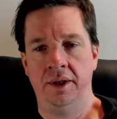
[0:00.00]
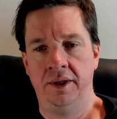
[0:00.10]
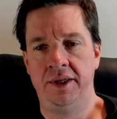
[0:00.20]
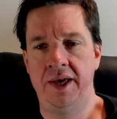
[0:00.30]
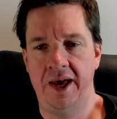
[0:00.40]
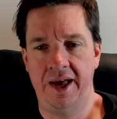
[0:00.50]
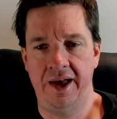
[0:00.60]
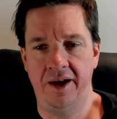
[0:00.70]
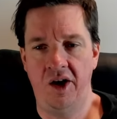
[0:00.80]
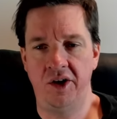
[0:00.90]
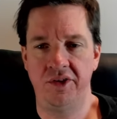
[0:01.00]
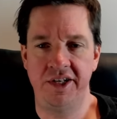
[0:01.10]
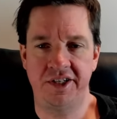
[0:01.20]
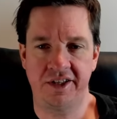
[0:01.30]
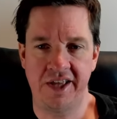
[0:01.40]
Yeah, Otto, they
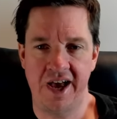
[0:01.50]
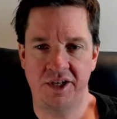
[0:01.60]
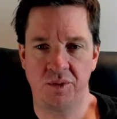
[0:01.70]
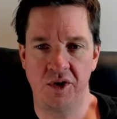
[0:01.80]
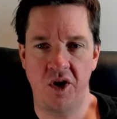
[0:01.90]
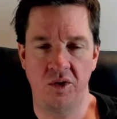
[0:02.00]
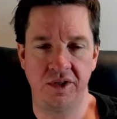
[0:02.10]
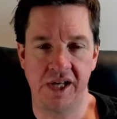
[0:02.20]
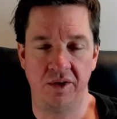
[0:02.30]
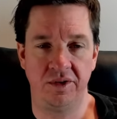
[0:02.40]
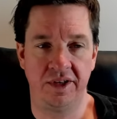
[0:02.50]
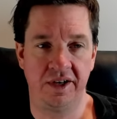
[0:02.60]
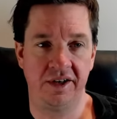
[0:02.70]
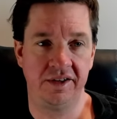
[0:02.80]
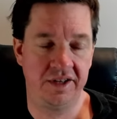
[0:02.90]
took the actual codes out.
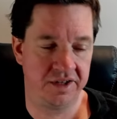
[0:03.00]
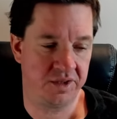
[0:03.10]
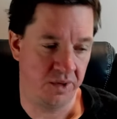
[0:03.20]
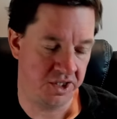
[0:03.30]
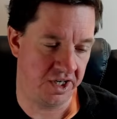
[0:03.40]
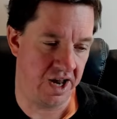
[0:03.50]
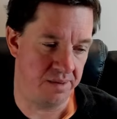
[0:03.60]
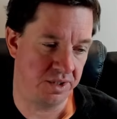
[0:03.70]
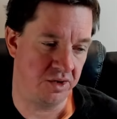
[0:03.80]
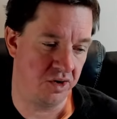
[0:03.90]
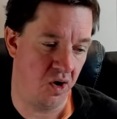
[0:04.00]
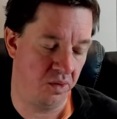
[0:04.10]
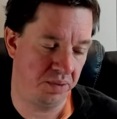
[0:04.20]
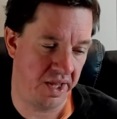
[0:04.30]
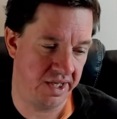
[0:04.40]
They're switching it up. So you go
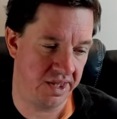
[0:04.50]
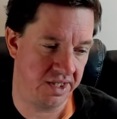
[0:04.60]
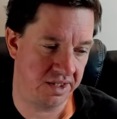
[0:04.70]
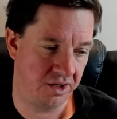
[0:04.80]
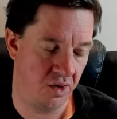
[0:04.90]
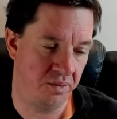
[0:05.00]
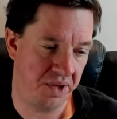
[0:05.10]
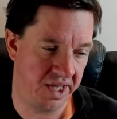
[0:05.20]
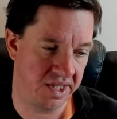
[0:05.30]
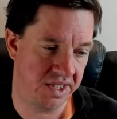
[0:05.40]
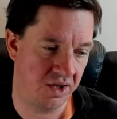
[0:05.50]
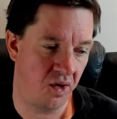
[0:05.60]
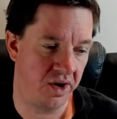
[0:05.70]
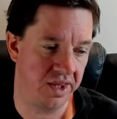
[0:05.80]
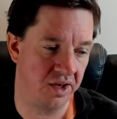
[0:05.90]
and play at the
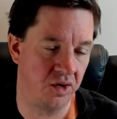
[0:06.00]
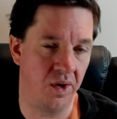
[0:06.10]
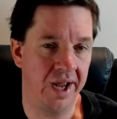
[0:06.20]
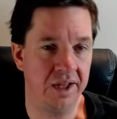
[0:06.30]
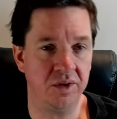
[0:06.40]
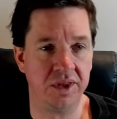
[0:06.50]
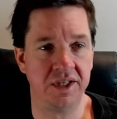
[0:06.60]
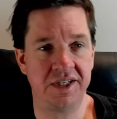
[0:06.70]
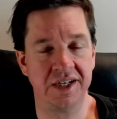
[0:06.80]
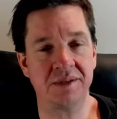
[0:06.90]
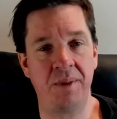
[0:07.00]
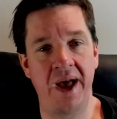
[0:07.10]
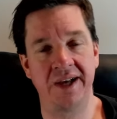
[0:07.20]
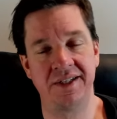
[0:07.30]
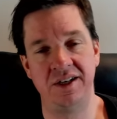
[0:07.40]
store, and they'll grant you the 6
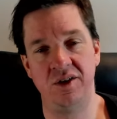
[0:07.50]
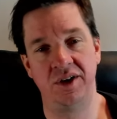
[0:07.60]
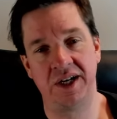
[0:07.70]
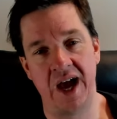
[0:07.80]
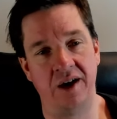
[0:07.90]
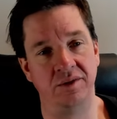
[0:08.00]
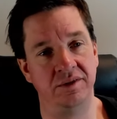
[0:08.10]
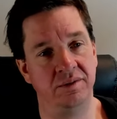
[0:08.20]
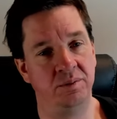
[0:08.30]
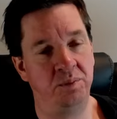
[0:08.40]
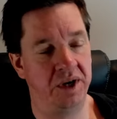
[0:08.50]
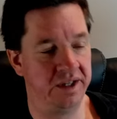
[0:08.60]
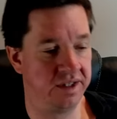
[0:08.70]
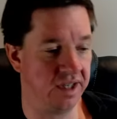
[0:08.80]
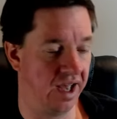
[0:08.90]
packs in your account.
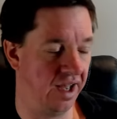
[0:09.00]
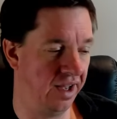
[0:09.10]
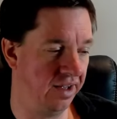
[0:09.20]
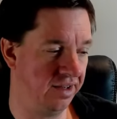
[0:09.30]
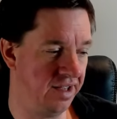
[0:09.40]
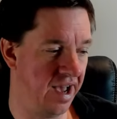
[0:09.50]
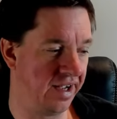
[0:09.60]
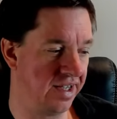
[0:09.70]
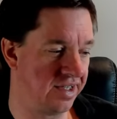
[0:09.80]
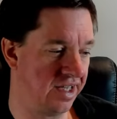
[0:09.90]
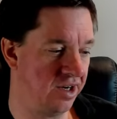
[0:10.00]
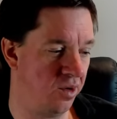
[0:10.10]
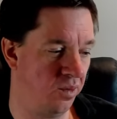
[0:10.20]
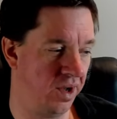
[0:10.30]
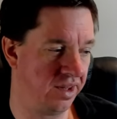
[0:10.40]
But yeah, I guess they
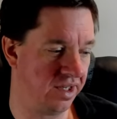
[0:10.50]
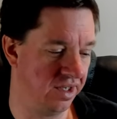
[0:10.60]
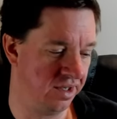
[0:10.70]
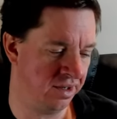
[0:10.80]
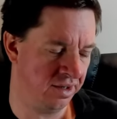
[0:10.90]
don't want the